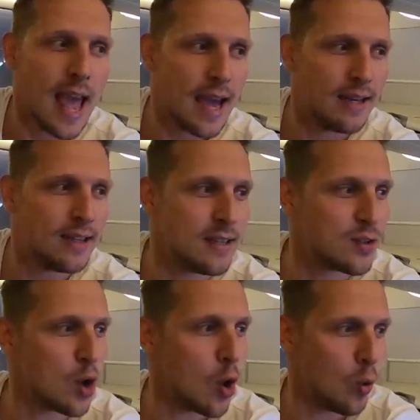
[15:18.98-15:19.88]
And
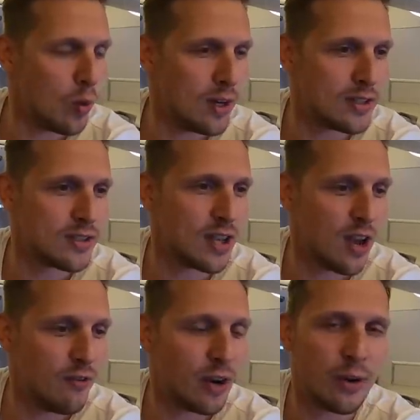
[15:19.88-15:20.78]
this was
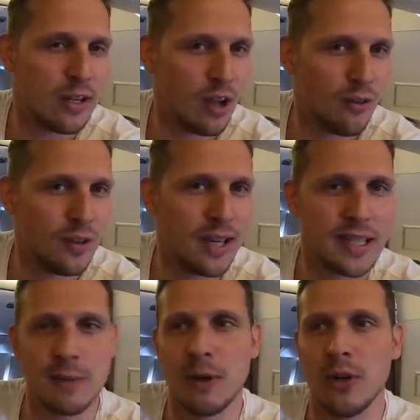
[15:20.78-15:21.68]
a very lovely
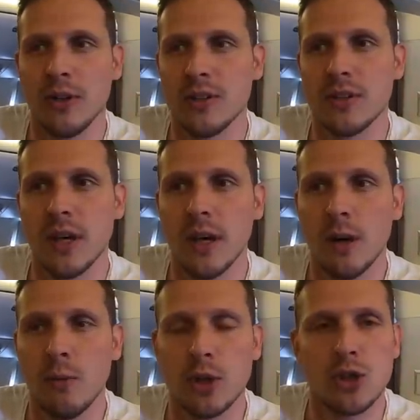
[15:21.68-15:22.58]
experience.
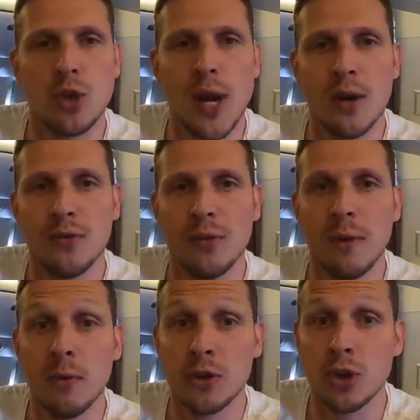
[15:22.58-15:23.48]
What stood out for
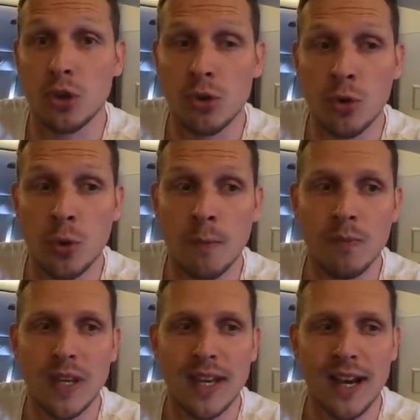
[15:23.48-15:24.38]
me was the crew,
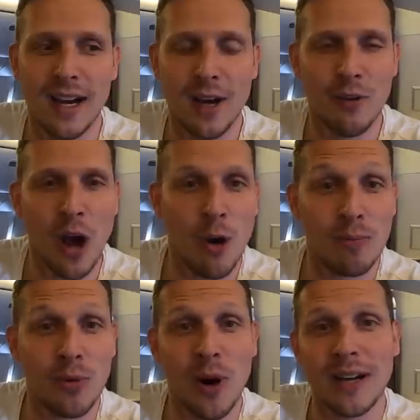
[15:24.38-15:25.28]
how
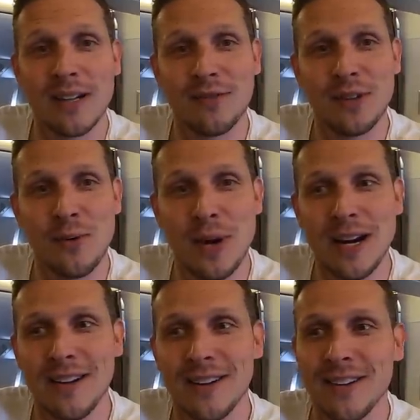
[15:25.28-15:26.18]
proactive they
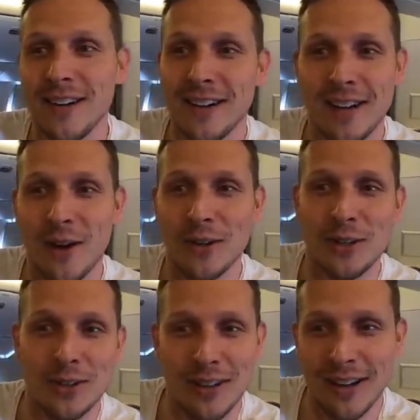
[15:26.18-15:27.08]
were, and how
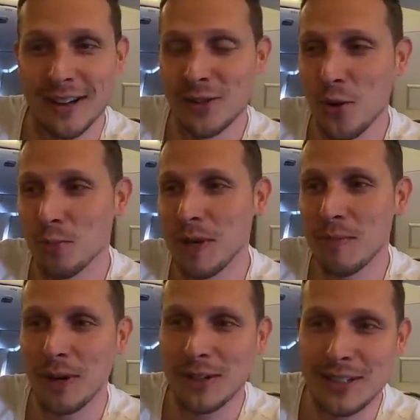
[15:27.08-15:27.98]
they like told me
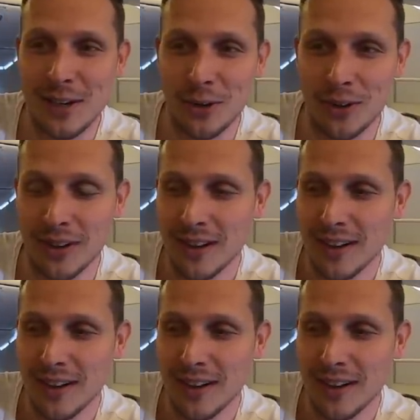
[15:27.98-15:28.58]
about their